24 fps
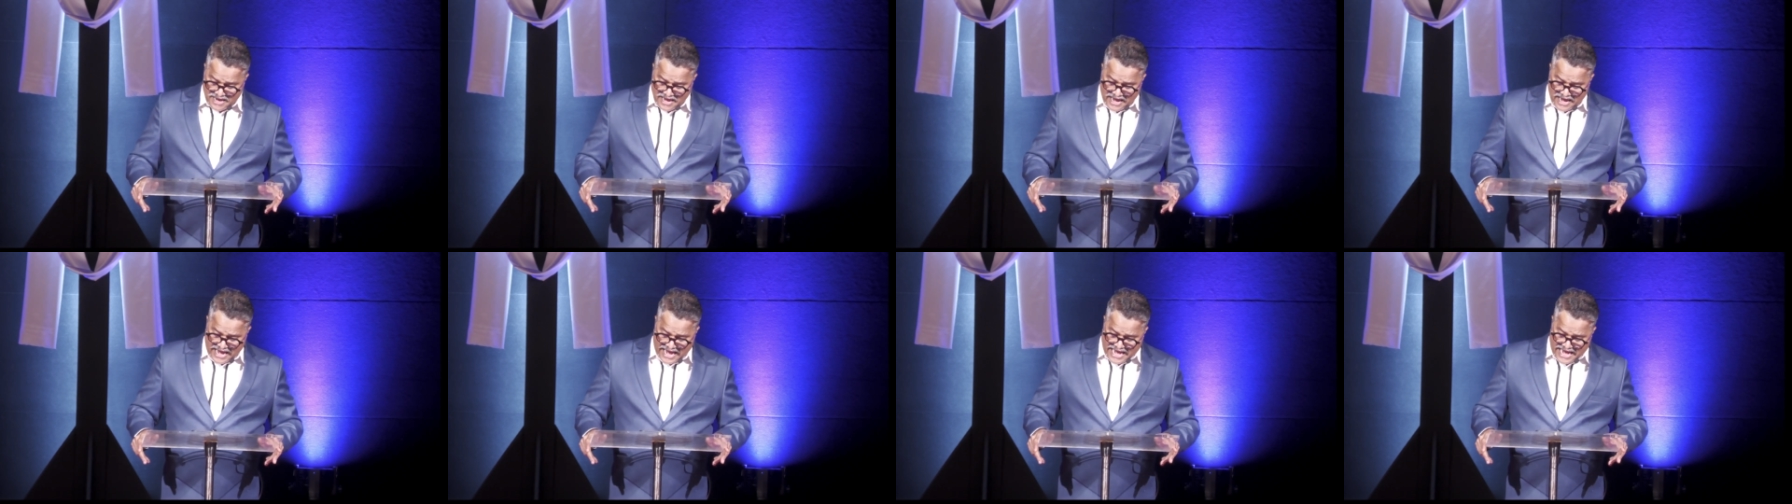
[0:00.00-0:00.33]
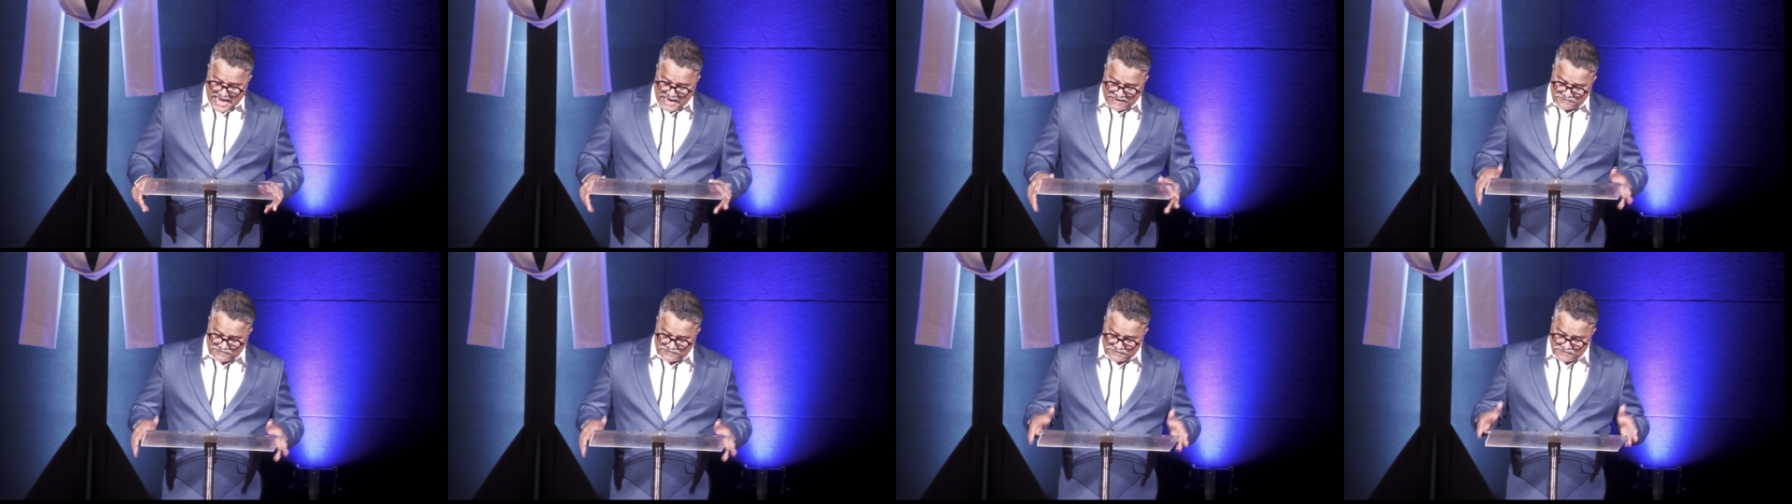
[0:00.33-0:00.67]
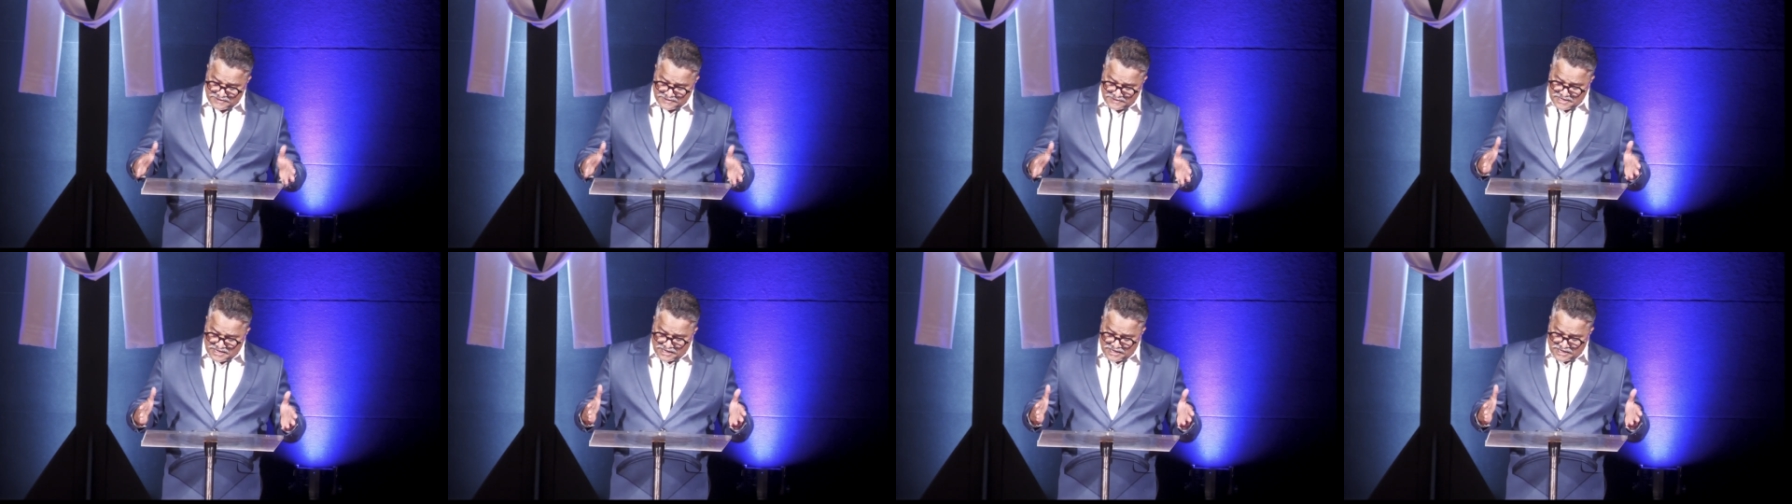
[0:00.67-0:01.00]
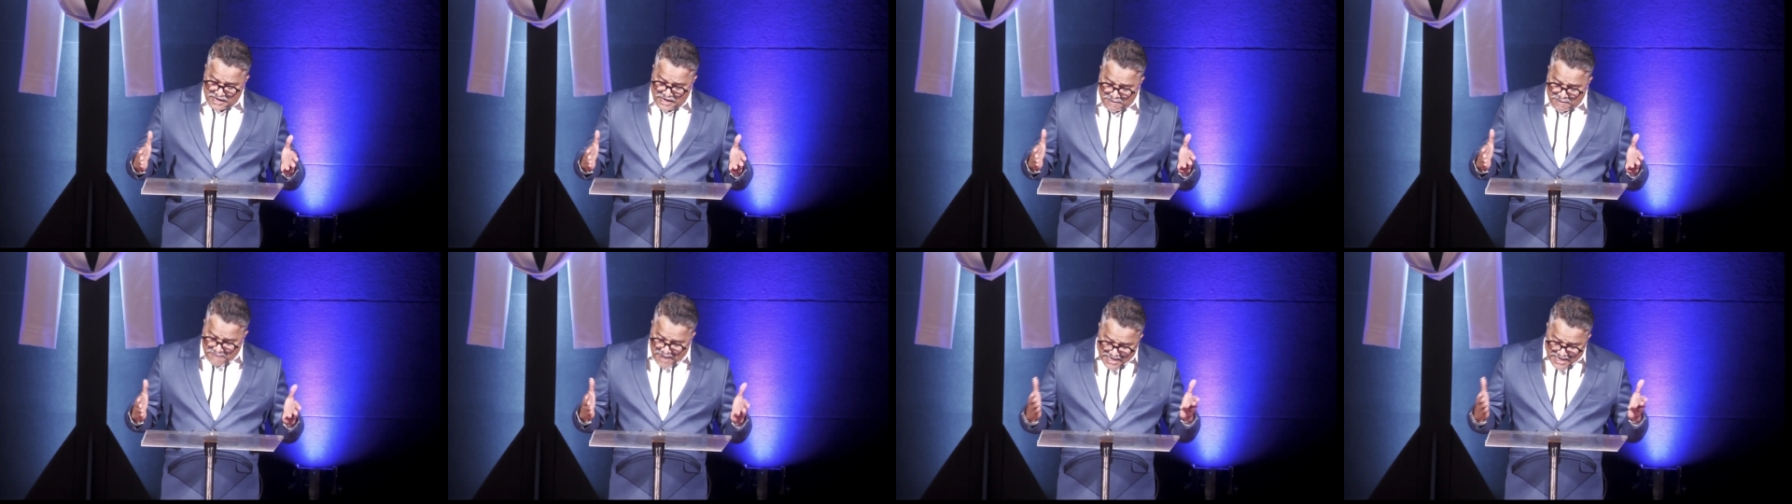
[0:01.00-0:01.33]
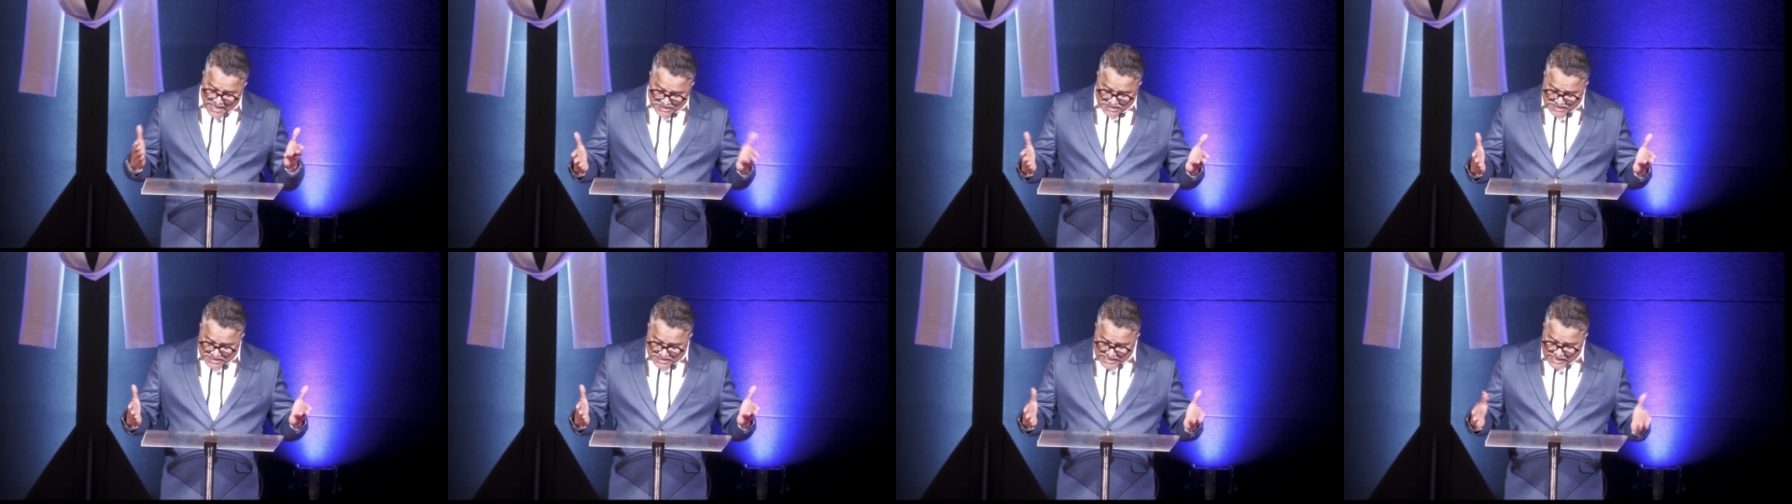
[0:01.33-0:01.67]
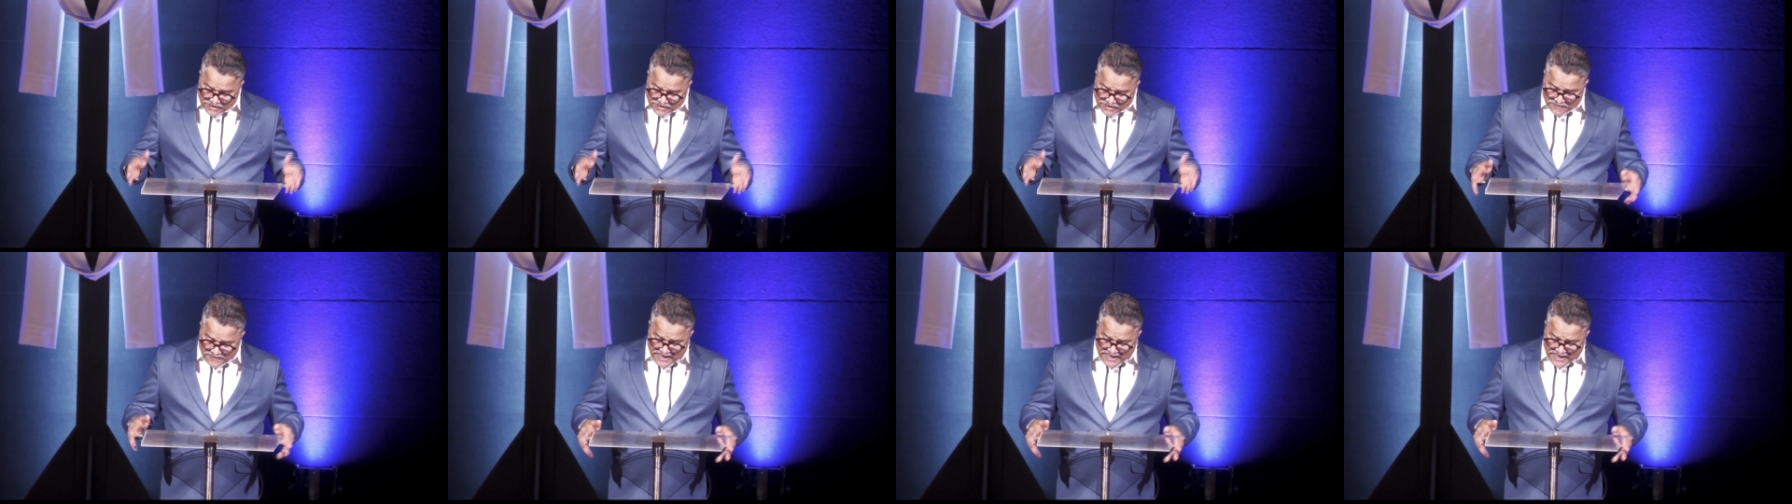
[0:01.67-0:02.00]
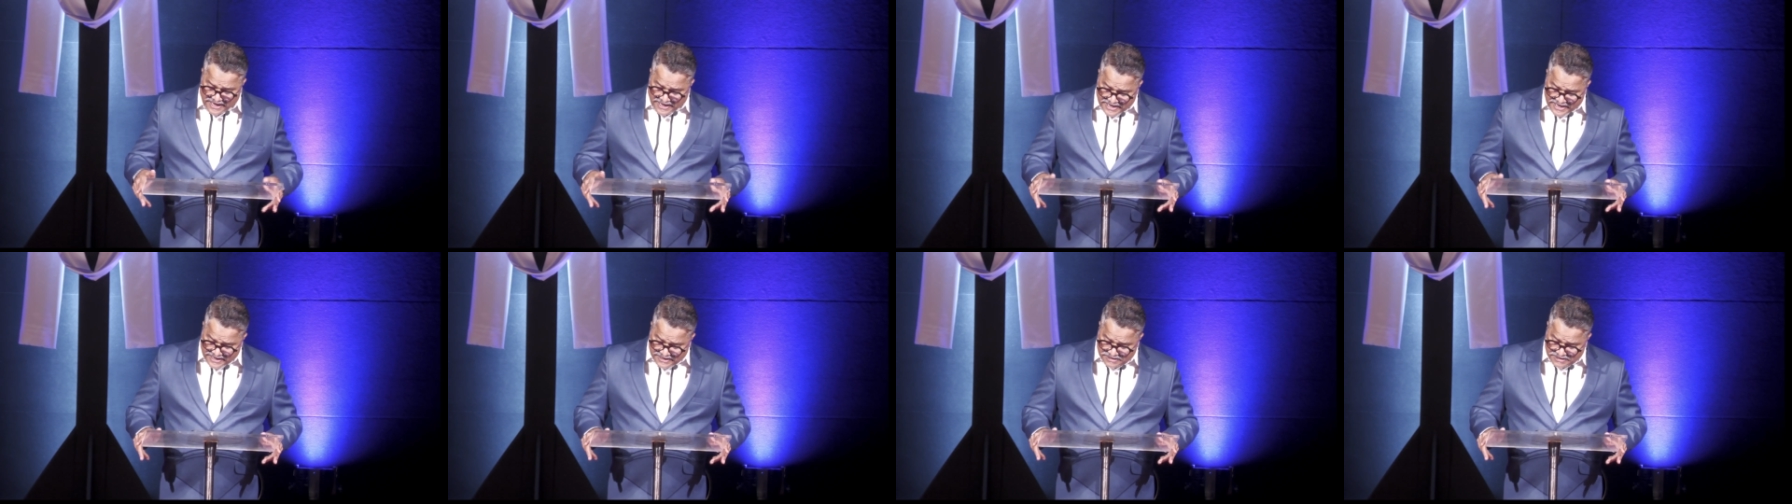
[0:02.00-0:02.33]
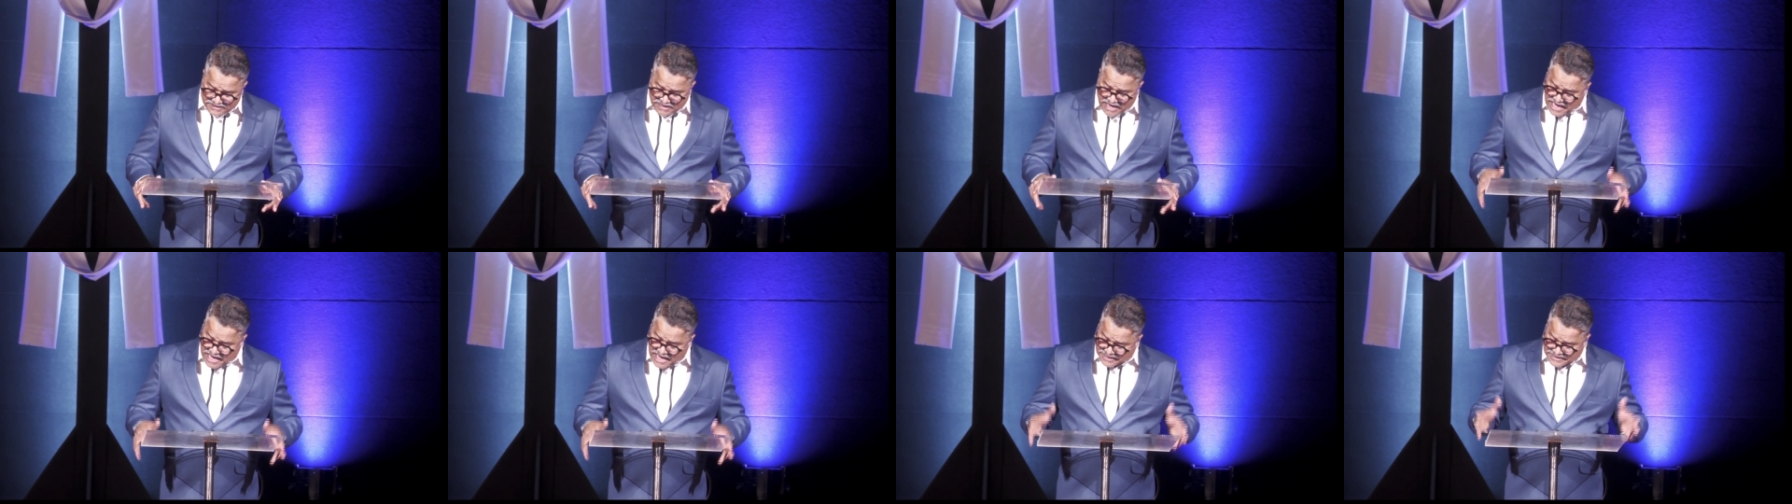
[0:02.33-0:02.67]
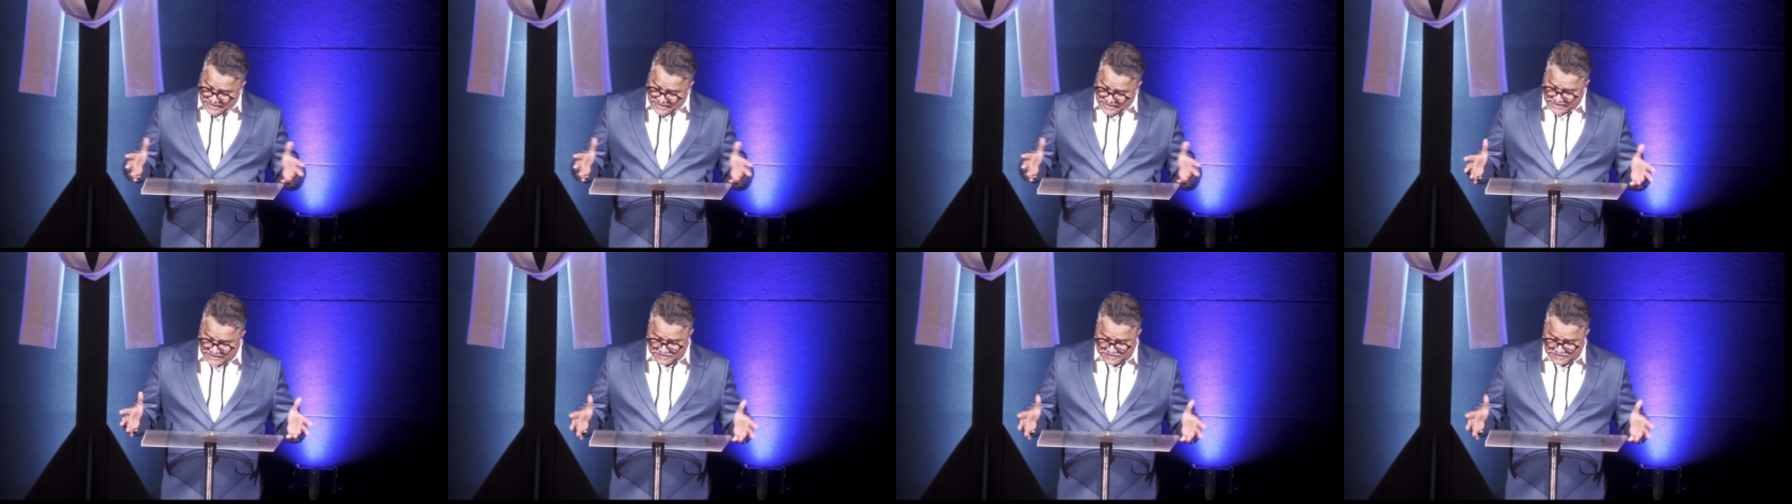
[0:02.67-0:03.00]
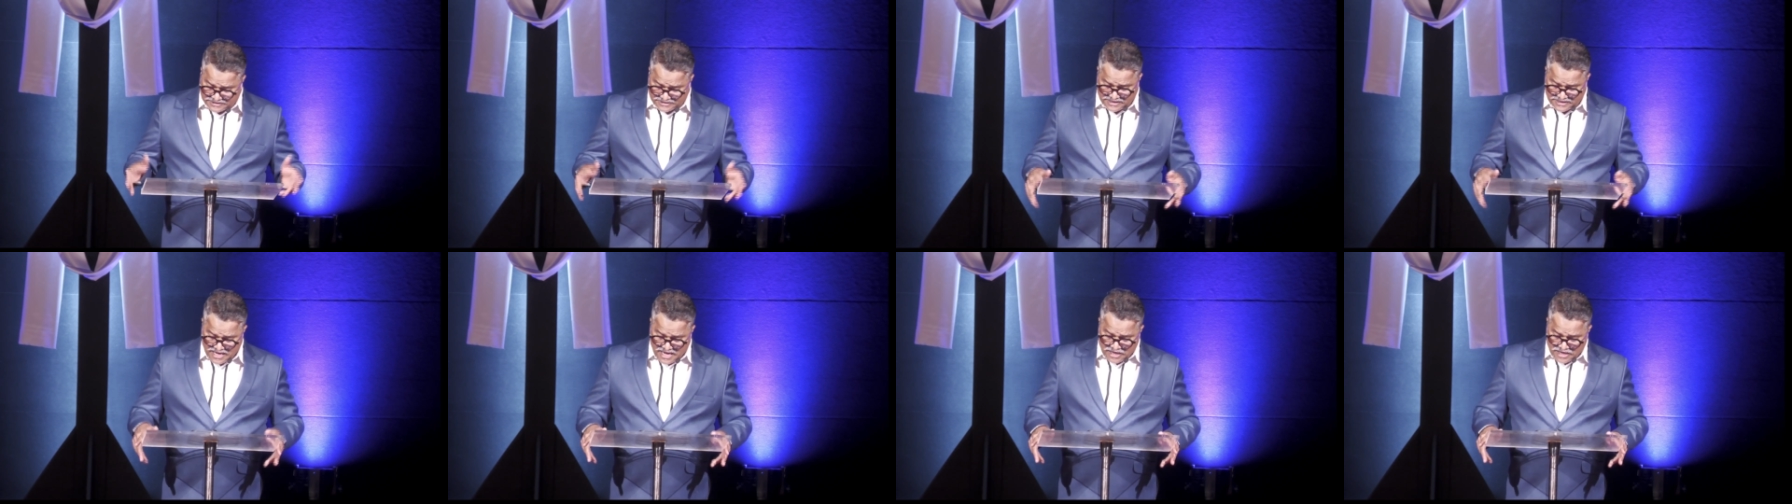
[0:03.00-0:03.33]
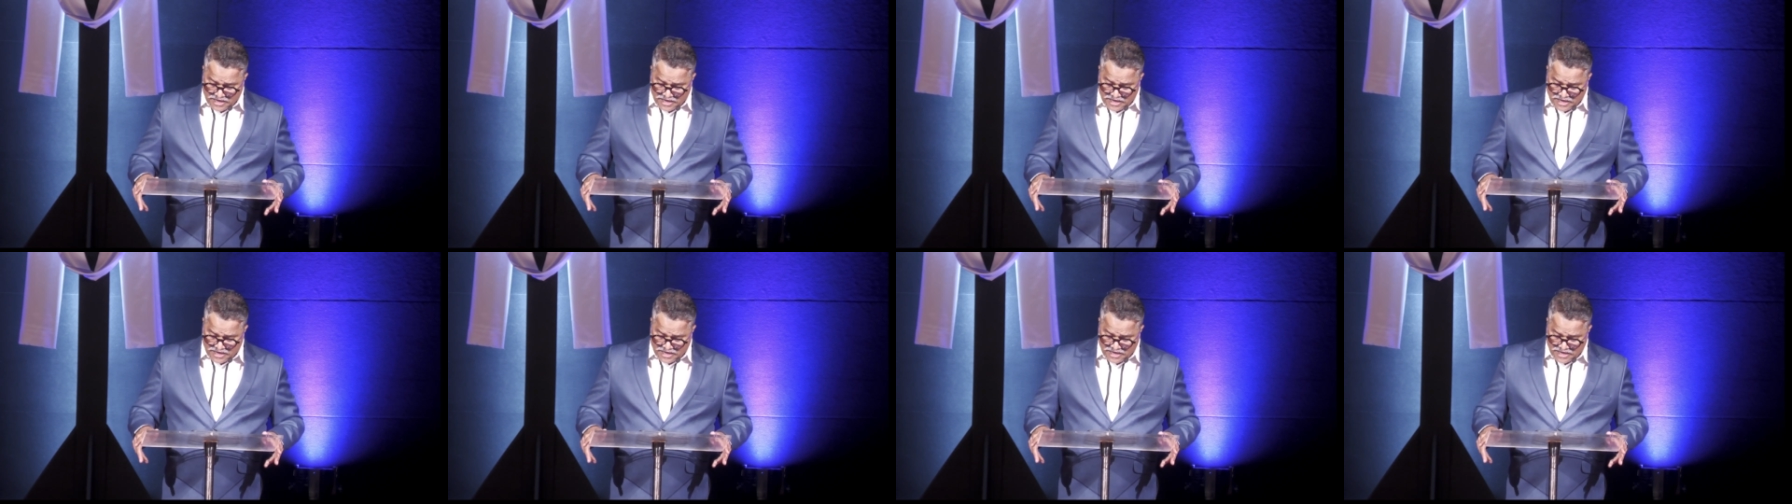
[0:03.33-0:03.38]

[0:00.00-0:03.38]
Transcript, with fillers: I have my share of heartaches.